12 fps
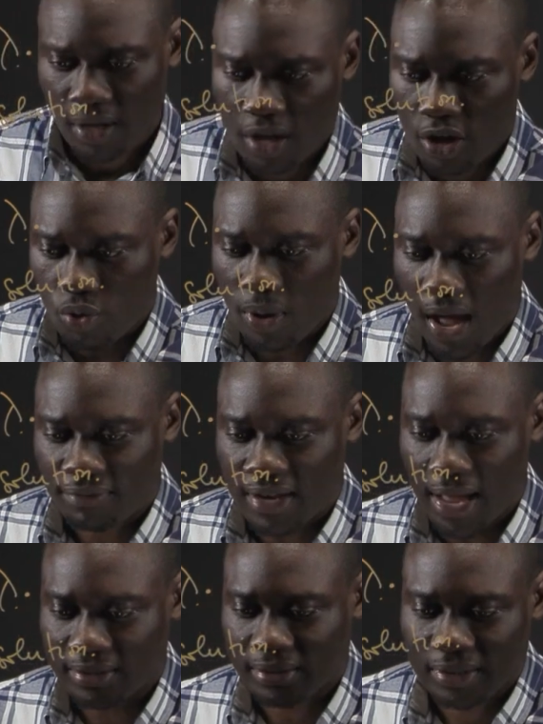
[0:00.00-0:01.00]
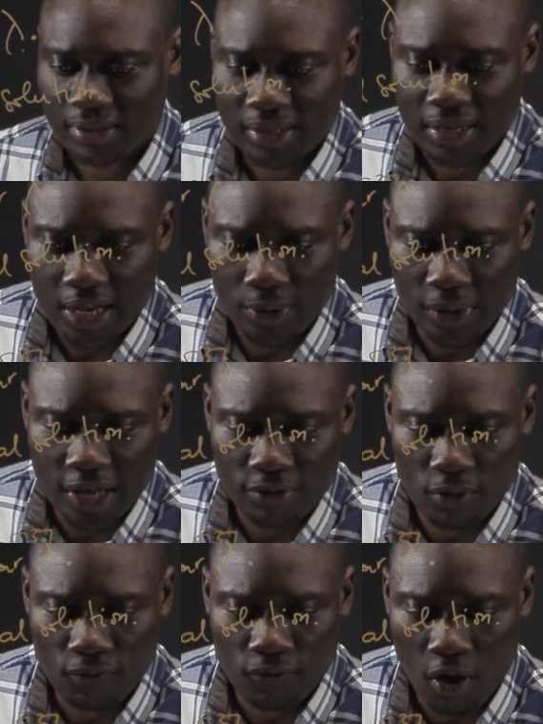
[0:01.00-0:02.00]
You have that, it will give you
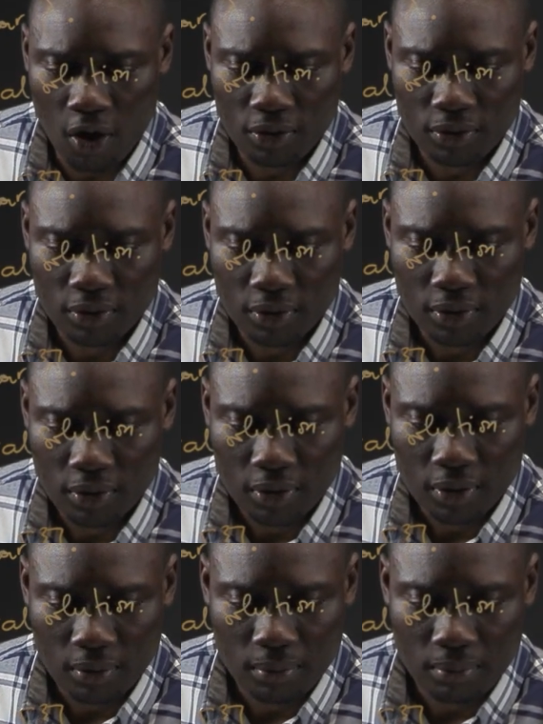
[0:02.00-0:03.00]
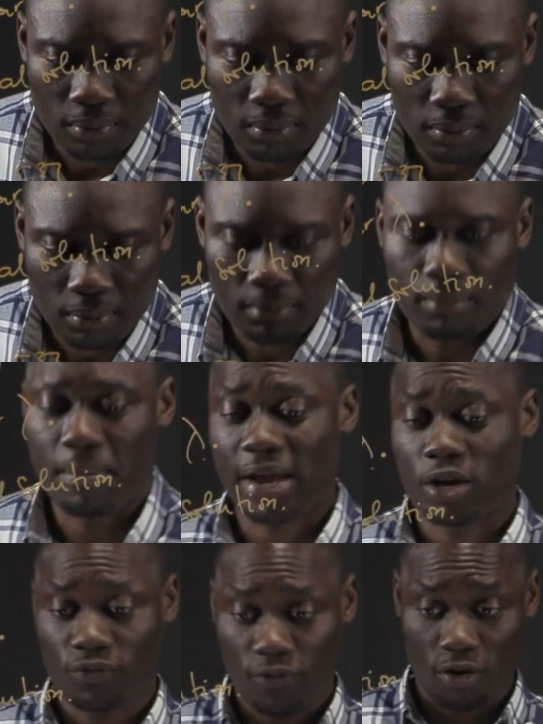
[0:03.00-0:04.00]
4 minus
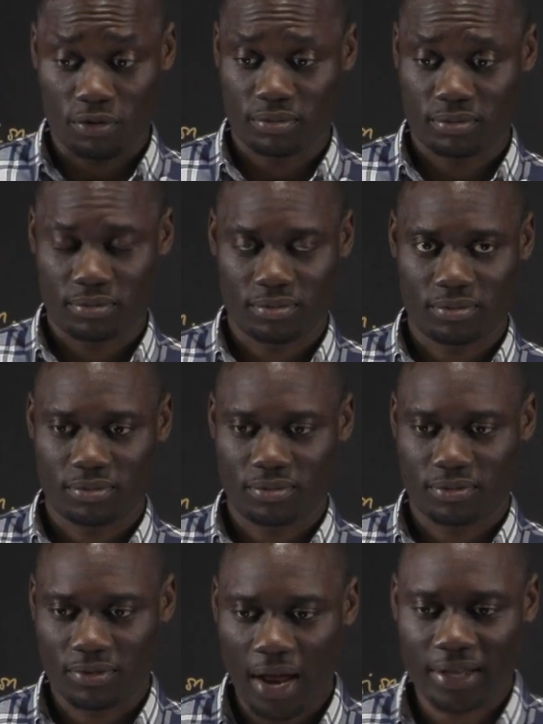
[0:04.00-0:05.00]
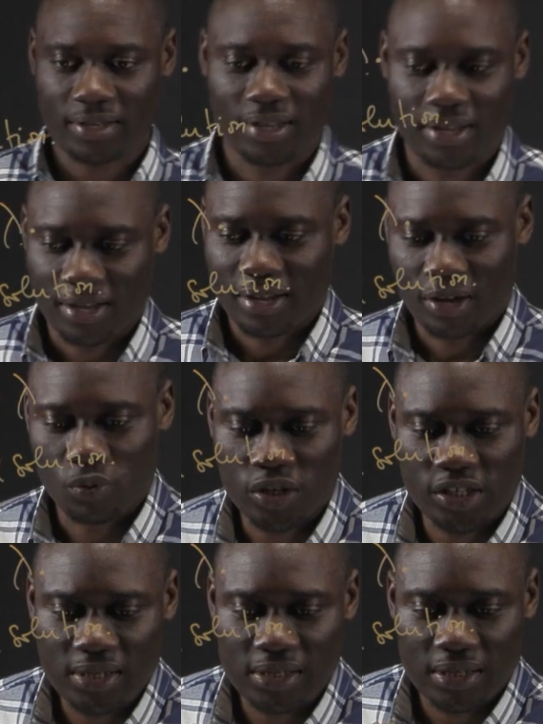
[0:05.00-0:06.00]
4, right? Which
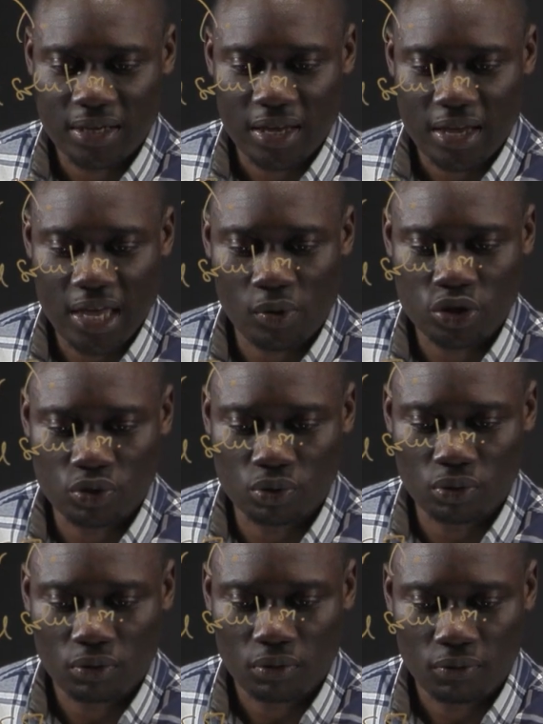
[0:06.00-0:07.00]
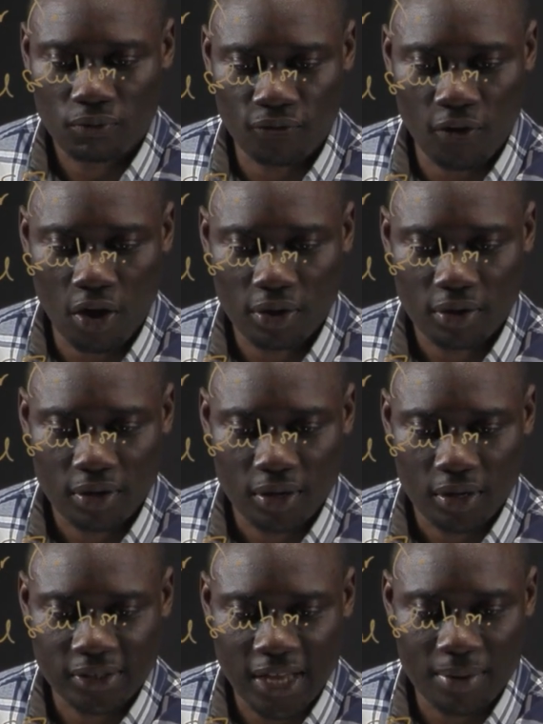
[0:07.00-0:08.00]
is equals to 4
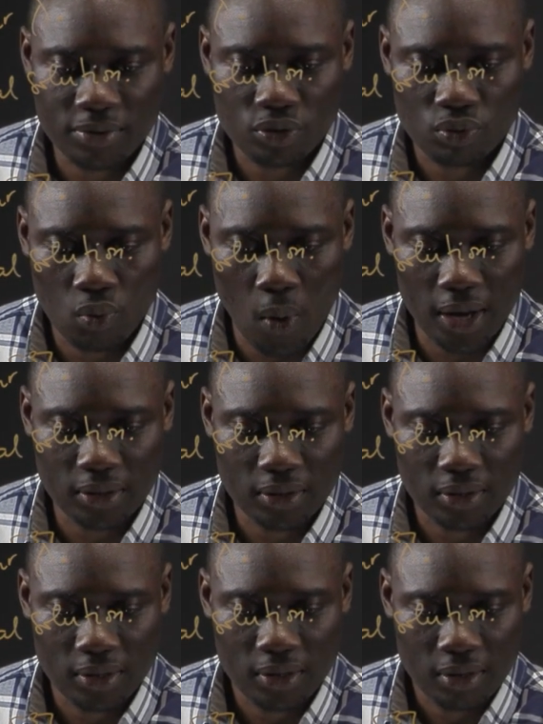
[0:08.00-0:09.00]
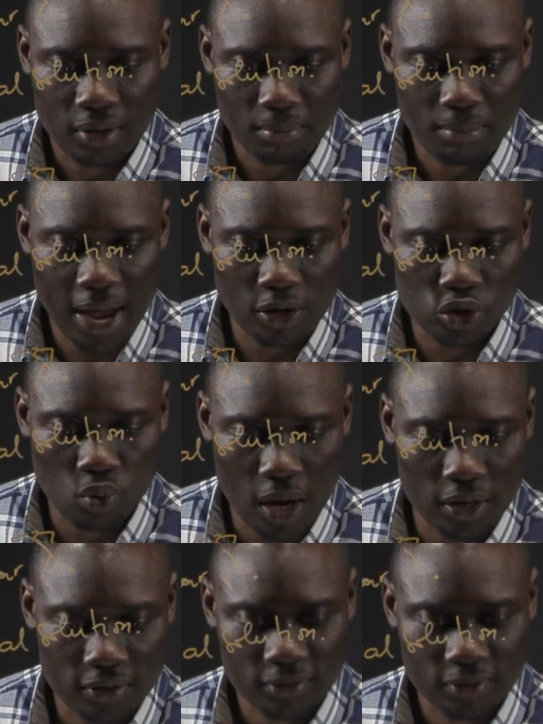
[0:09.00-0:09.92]
times 1 minus 1.